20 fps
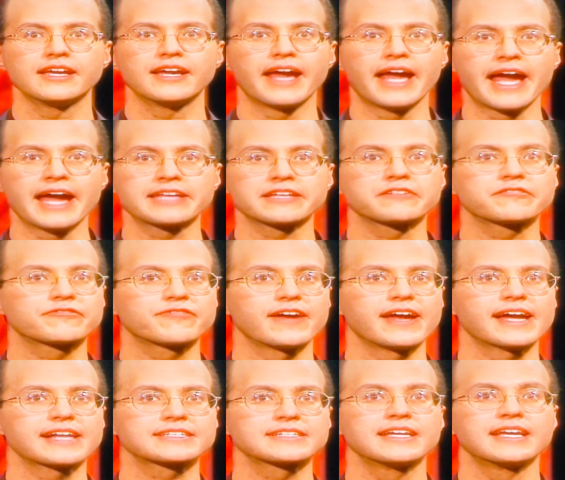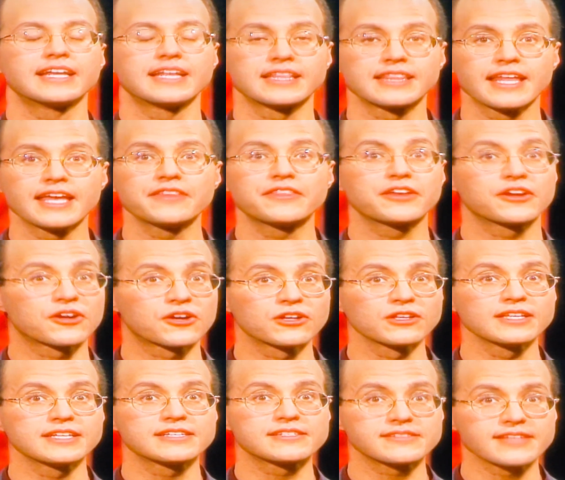and in fact led the
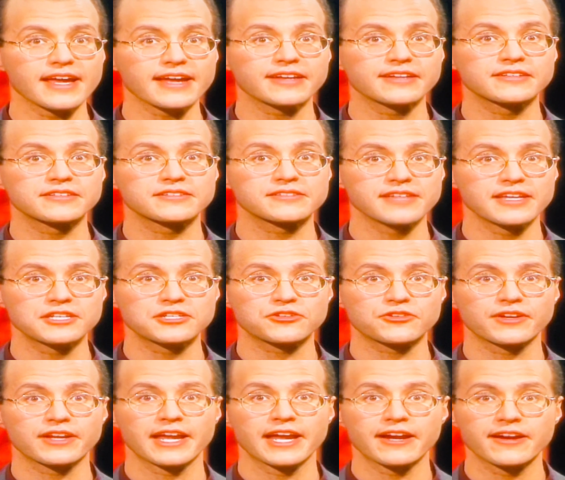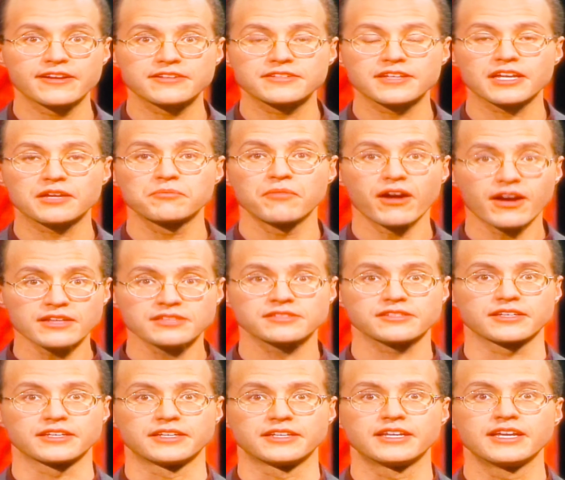early 2nd century heretic
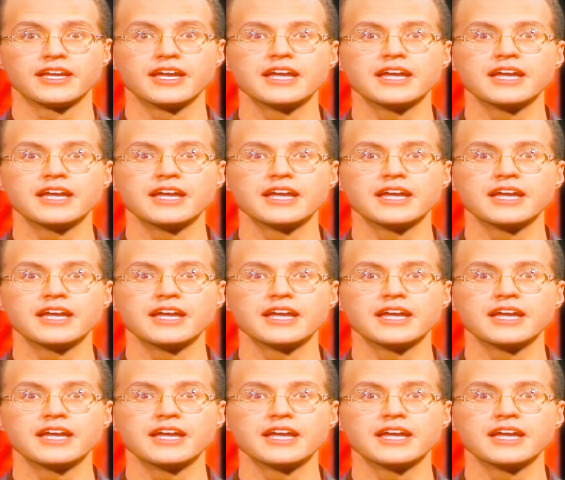Marcion